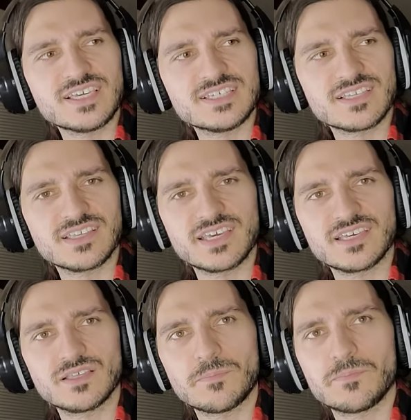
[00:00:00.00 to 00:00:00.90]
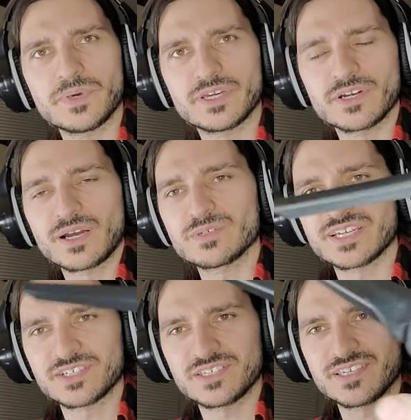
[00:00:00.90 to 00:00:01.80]
easily bigger. I was
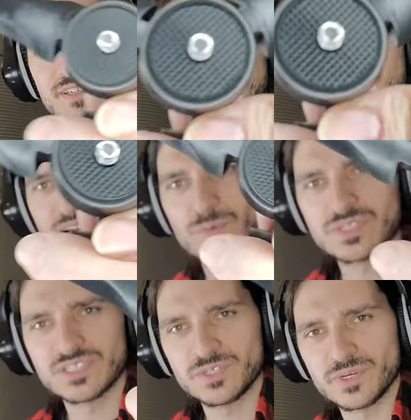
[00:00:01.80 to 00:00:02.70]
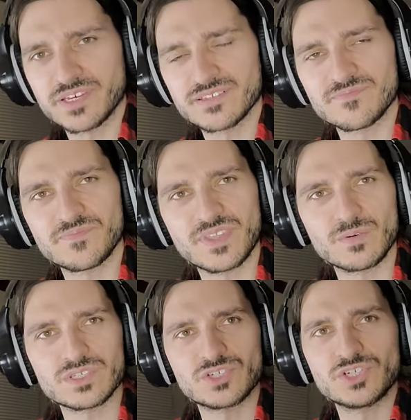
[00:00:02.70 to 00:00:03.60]
actually, I wasn't doing it. I
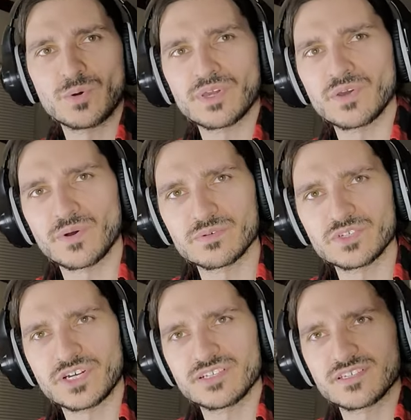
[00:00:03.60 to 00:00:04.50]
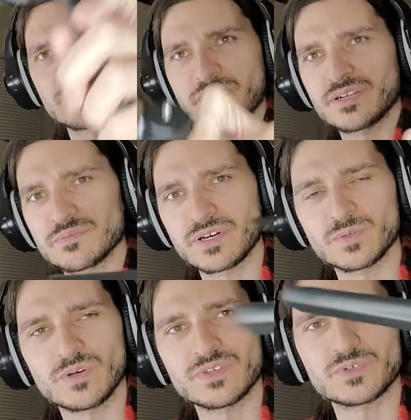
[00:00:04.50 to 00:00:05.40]
wasn't showing you. I was trying to compare it to my
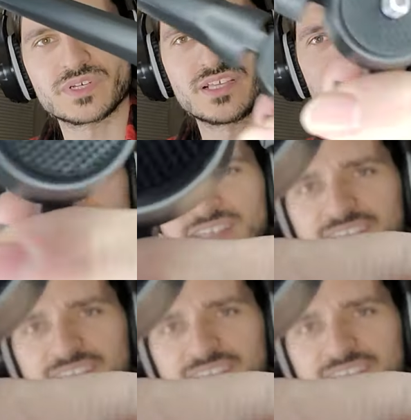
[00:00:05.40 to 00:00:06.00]
12 inch ring light.